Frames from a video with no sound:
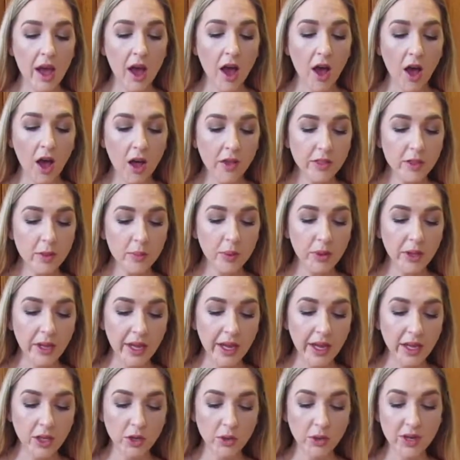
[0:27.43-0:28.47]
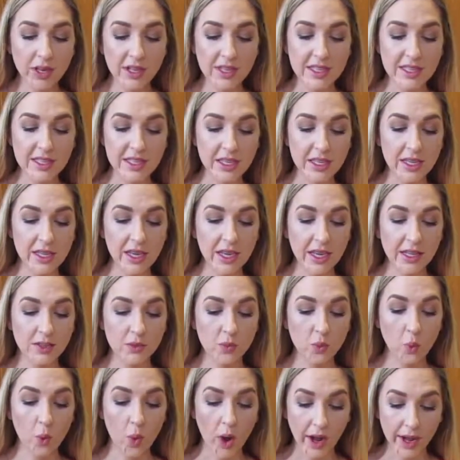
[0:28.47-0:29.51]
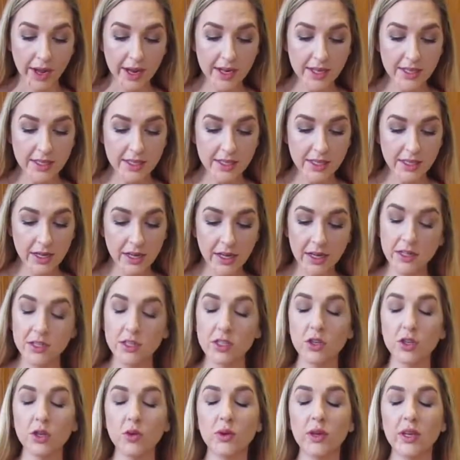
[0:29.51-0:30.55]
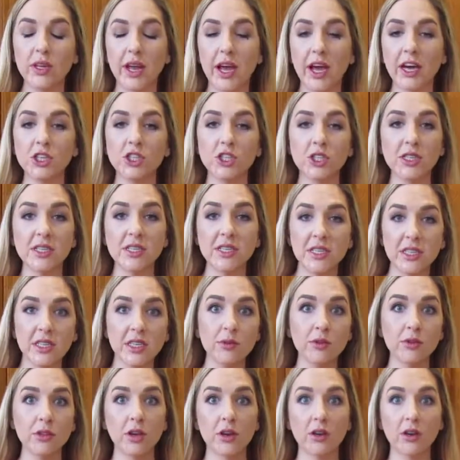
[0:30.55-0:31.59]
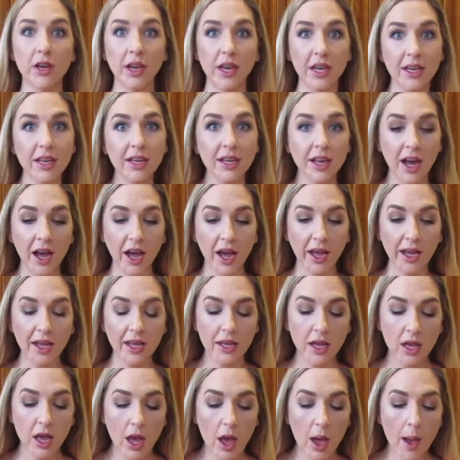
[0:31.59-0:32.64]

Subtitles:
On the plate you can see it's white, so you can actually see it with our naked eye,